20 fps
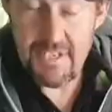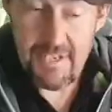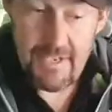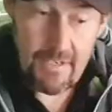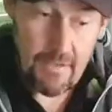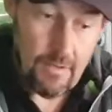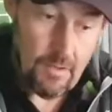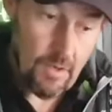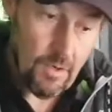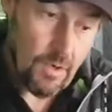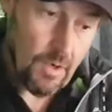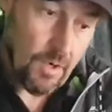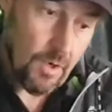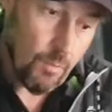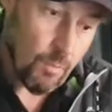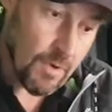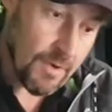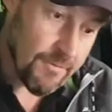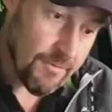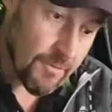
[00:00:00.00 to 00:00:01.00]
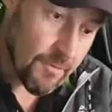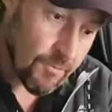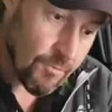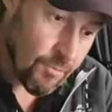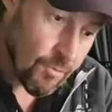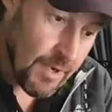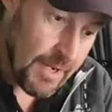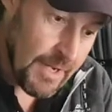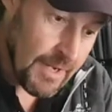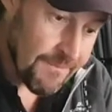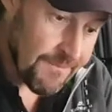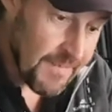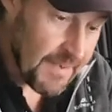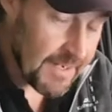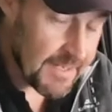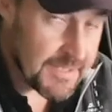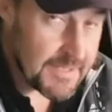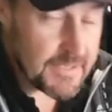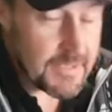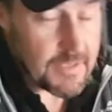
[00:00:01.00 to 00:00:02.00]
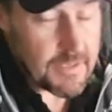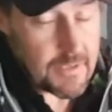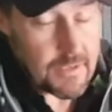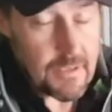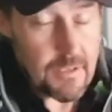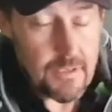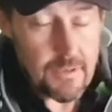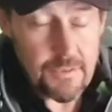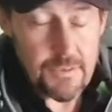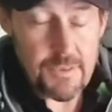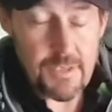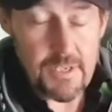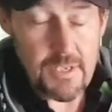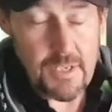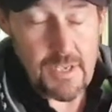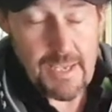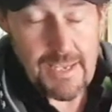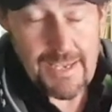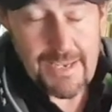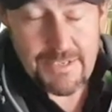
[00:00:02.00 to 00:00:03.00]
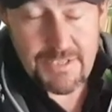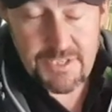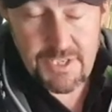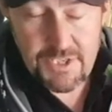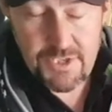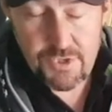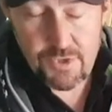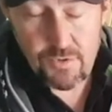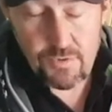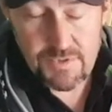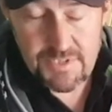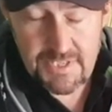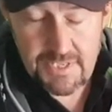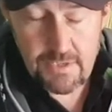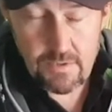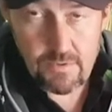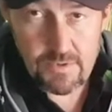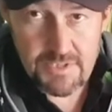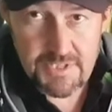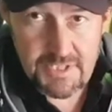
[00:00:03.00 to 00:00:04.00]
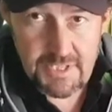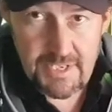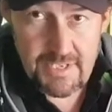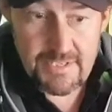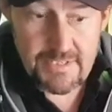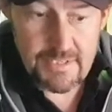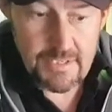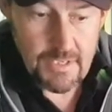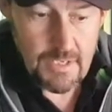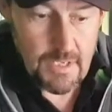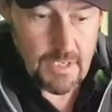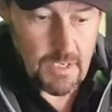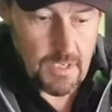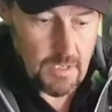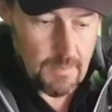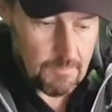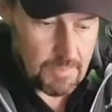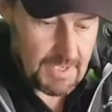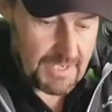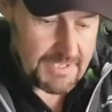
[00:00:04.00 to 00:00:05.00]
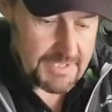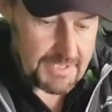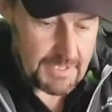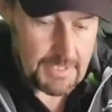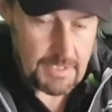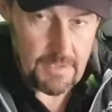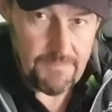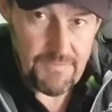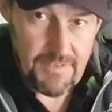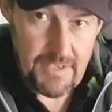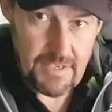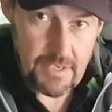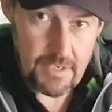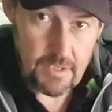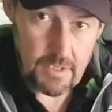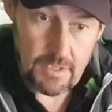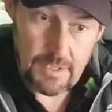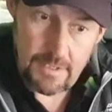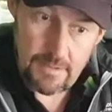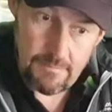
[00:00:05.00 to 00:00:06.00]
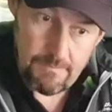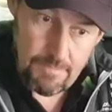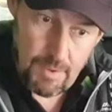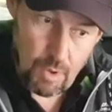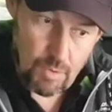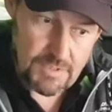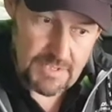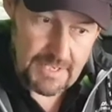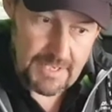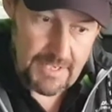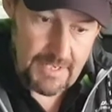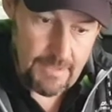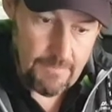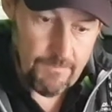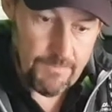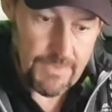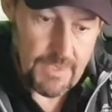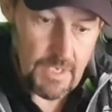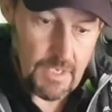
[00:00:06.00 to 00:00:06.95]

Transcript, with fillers: In, we've reaffixed the additional single seat, placing in the vehicle and bolting in.